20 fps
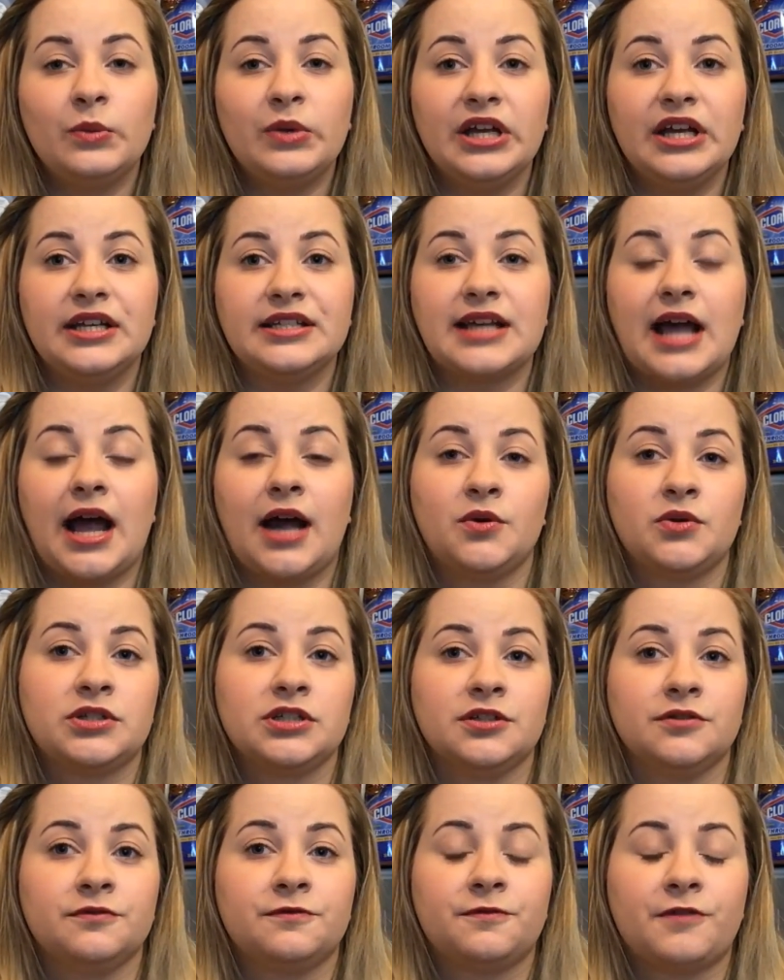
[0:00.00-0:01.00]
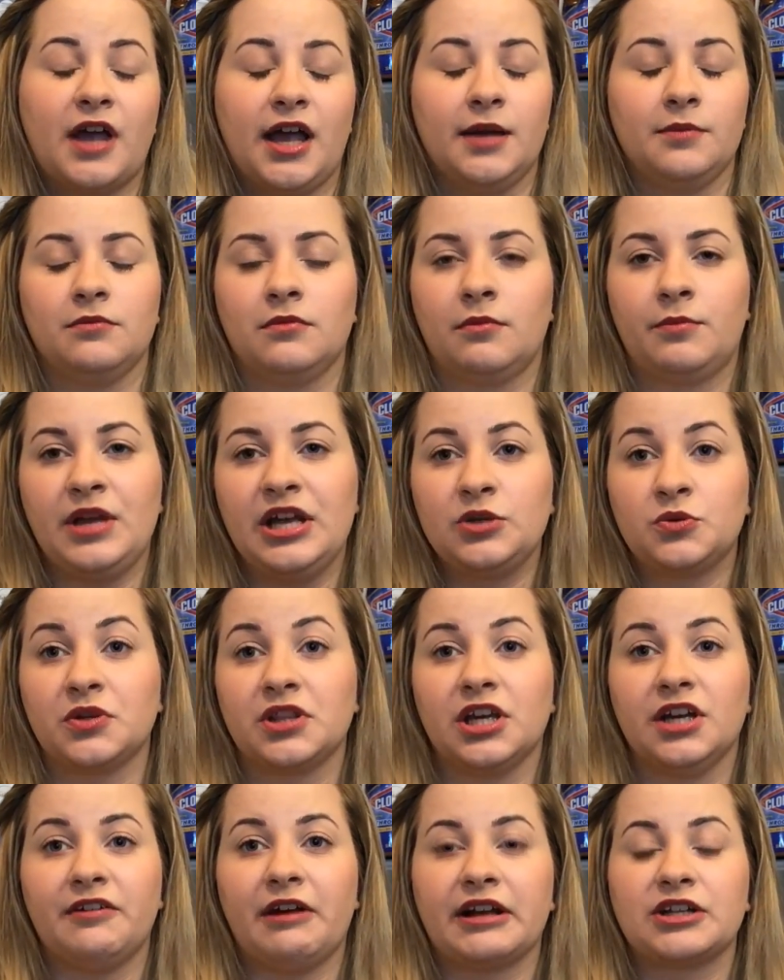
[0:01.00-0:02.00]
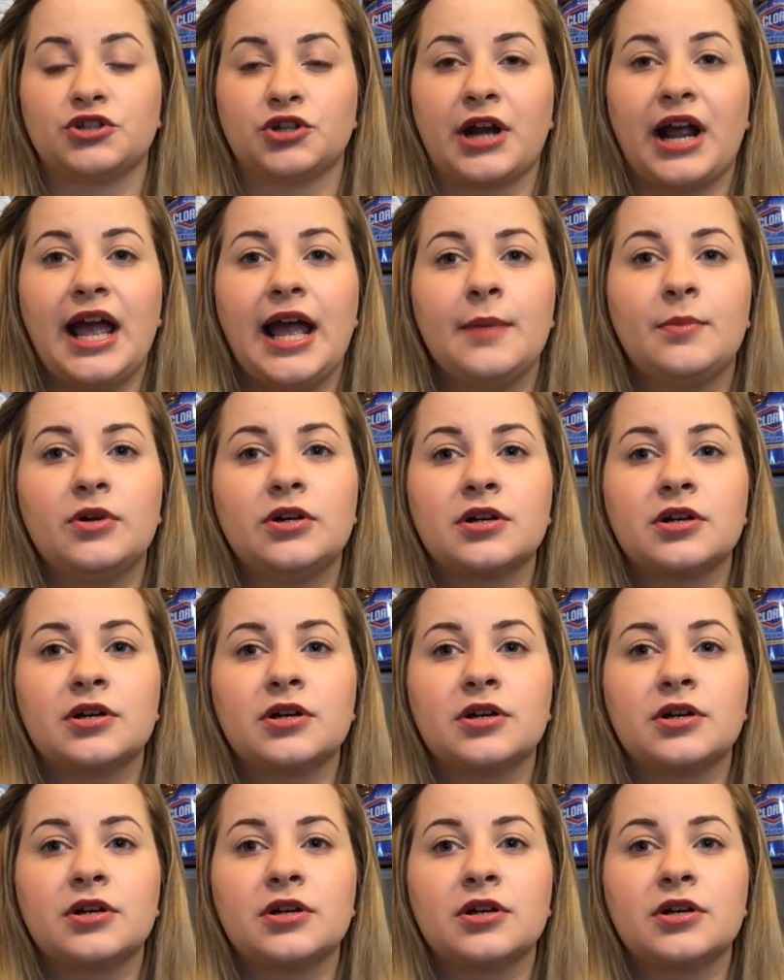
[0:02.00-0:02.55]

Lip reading: paid with her extra care